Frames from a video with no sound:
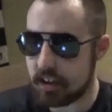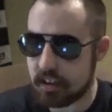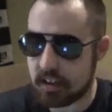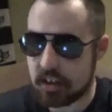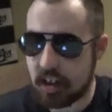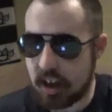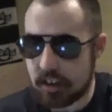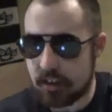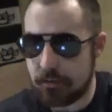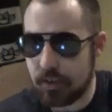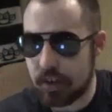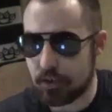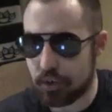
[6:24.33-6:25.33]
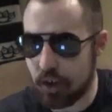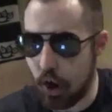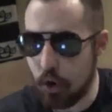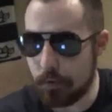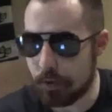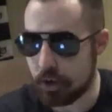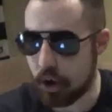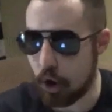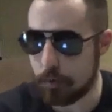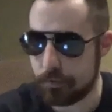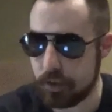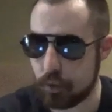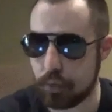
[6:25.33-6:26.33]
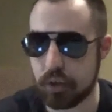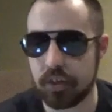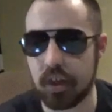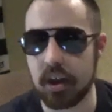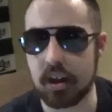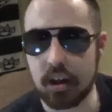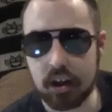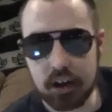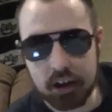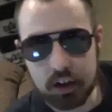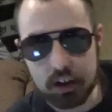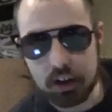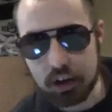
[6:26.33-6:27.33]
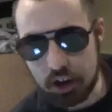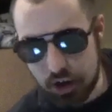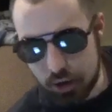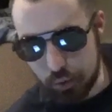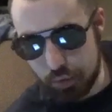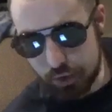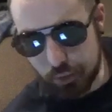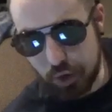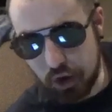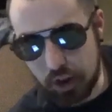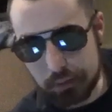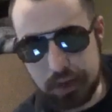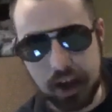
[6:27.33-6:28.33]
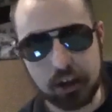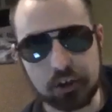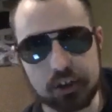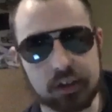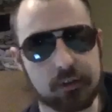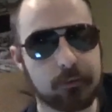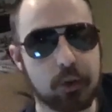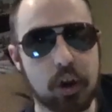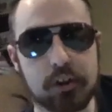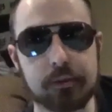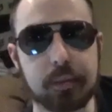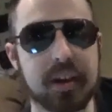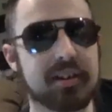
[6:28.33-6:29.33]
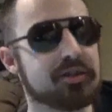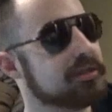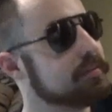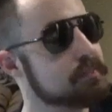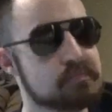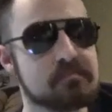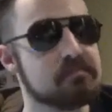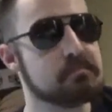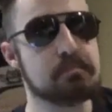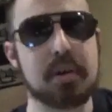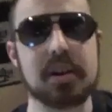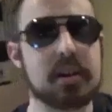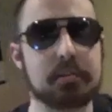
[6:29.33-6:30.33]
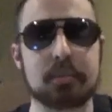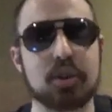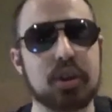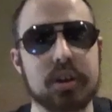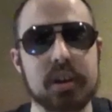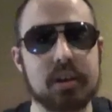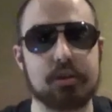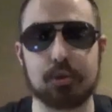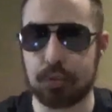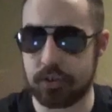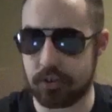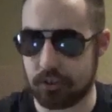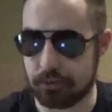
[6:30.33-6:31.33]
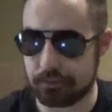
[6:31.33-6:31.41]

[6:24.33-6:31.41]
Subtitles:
got the victory over Kofi with a roll up, countering the frog splash, pinned him clean as a whistle.